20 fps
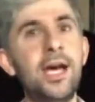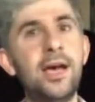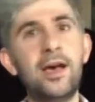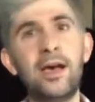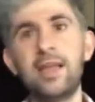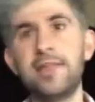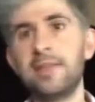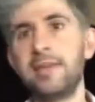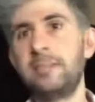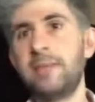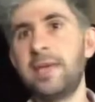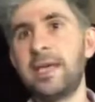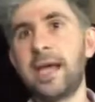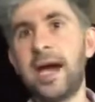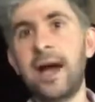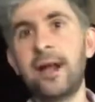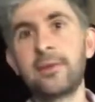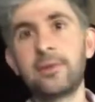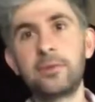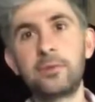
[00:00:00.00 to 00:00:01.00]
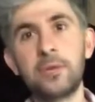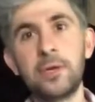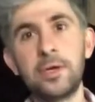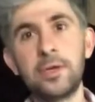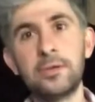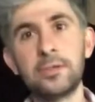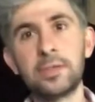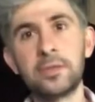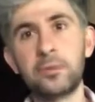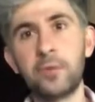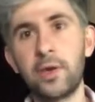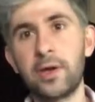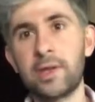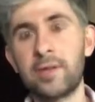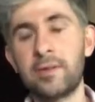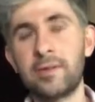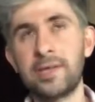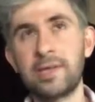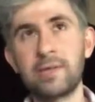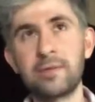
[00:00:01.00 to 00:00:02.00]
I think being out in the world and
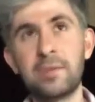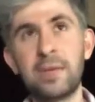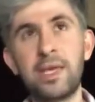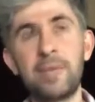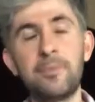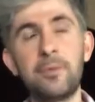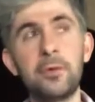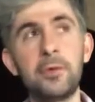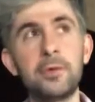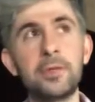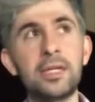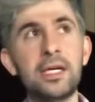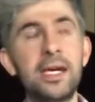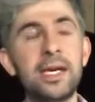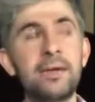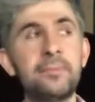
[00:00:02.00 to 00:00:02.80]
working with other people,